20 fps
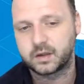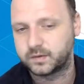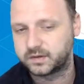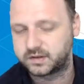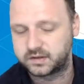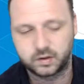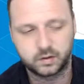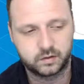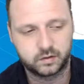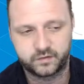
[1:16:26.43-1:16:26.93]
is
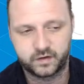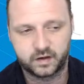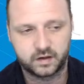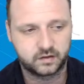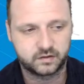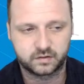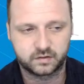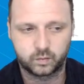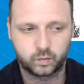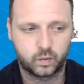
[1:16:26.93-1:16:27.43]
2
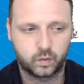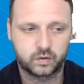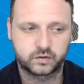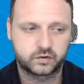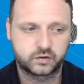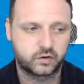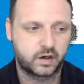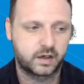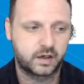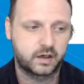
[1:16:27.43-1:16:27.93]
defenders and 1
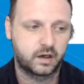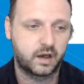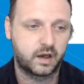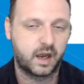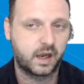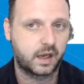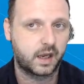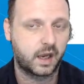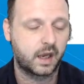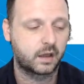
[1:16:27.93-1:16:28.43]
striker,
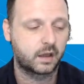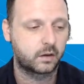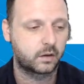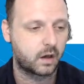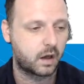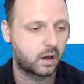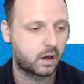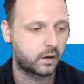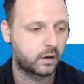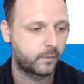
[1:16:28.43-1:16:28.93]
aka
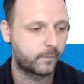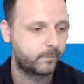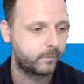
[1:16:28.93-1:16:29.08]
Lukaku.